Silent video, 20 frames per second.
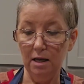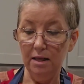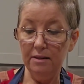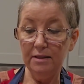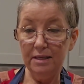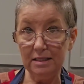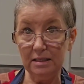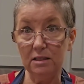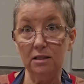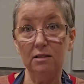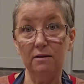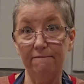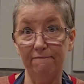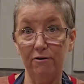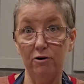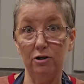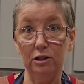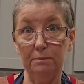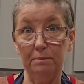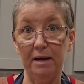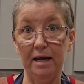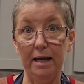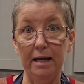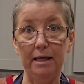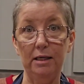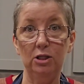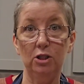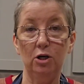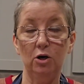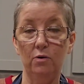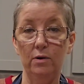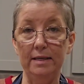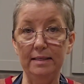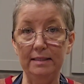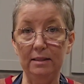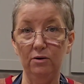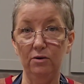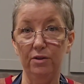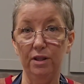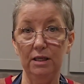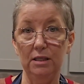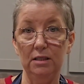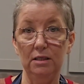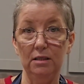This is the first bake. So until this